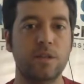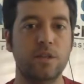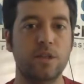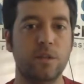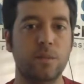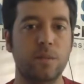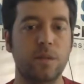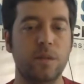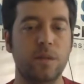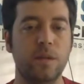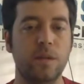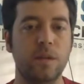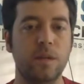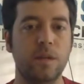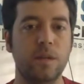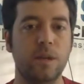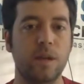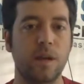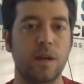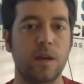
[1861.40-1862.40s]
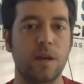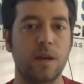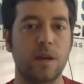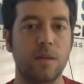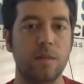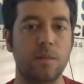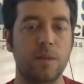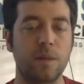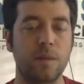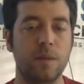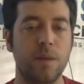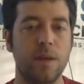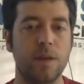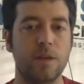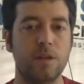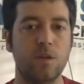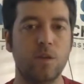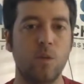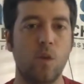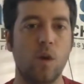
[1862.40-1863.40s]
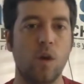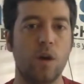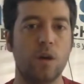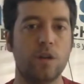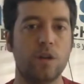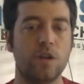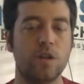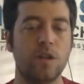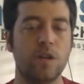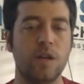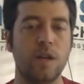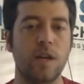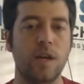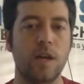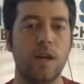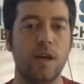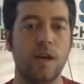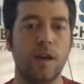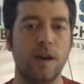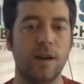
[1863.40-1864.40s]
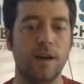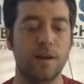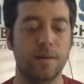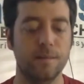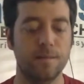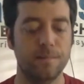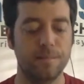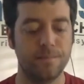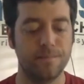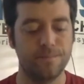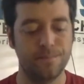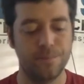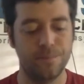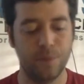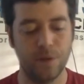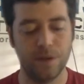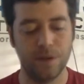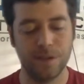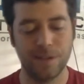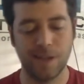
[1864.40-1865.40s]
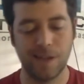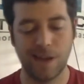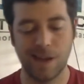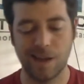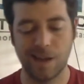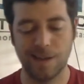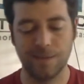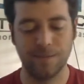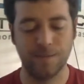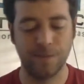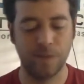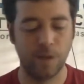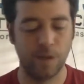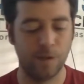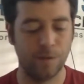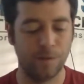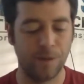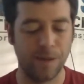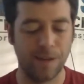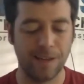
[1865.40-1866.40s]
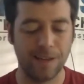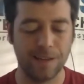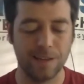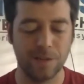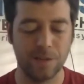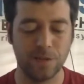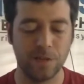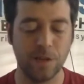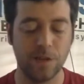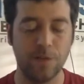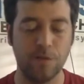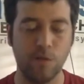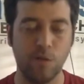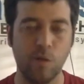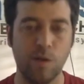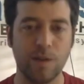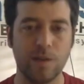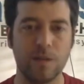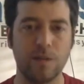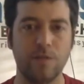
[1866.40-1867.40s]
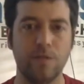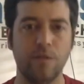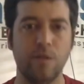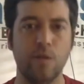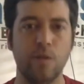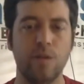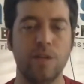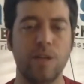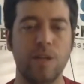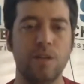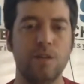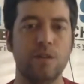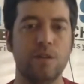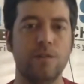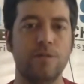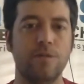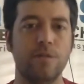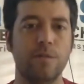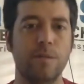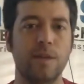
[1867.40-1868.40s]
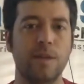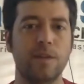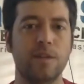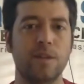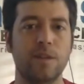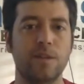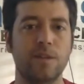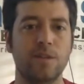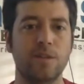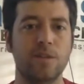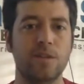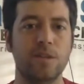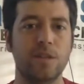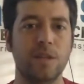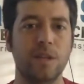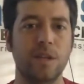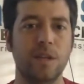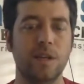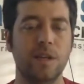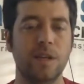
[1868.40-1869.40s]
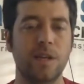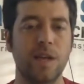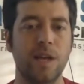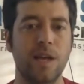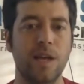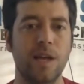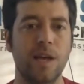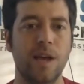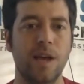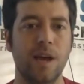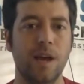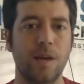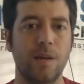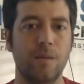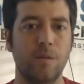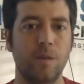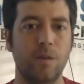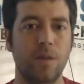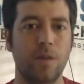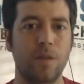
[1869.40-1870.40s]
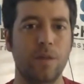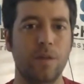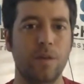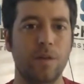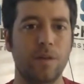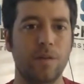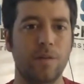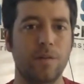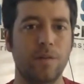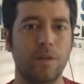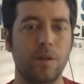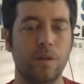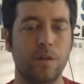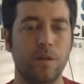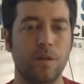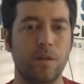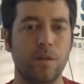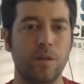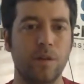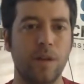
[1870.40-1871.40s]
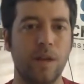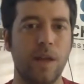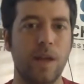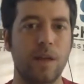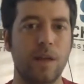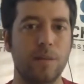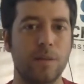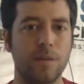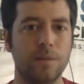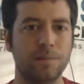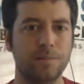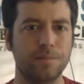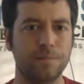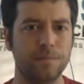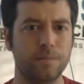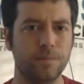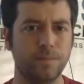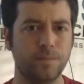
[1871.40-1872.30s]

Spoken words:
should be a big match to watch. But I guess there's enough risk of rotation for Manchester City with their third game in